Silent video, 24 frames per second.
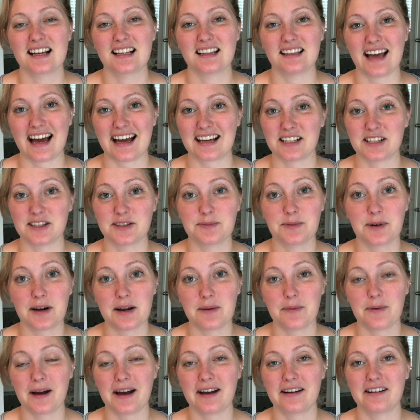glass spray
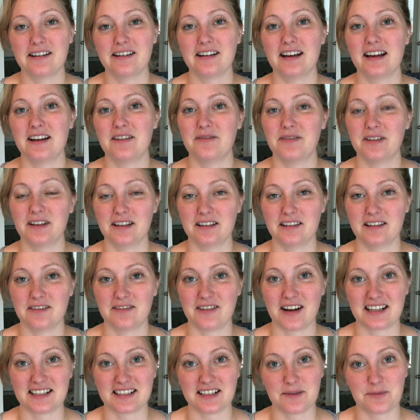bottle and fill the
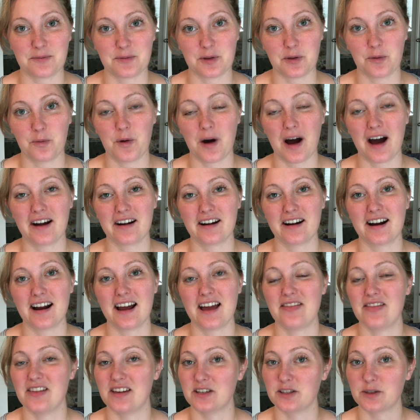rest up with water
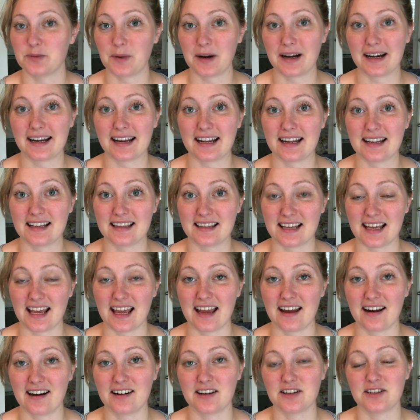and then spray it in the
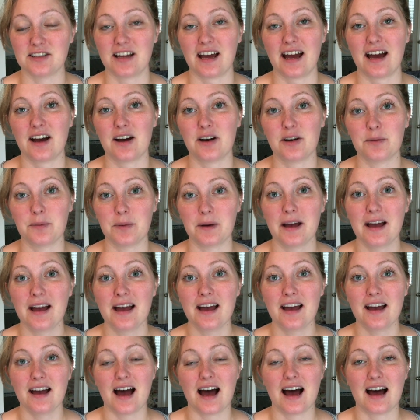air to help
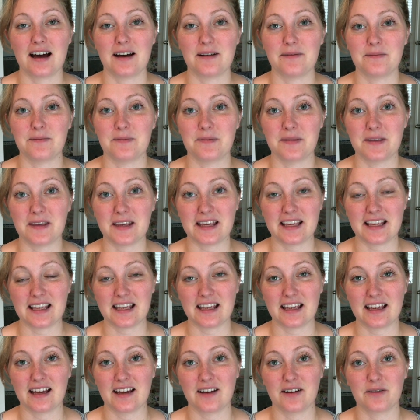
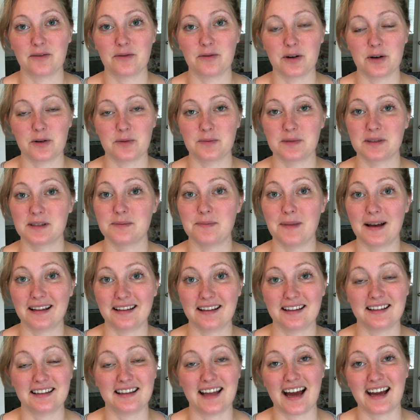the room smell
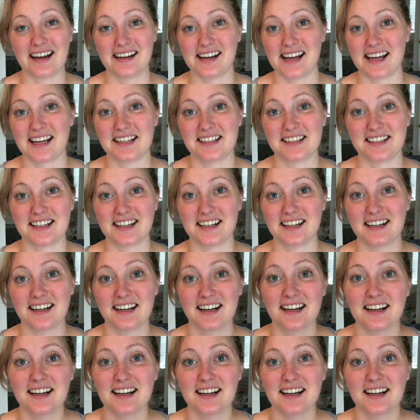a lot nicer.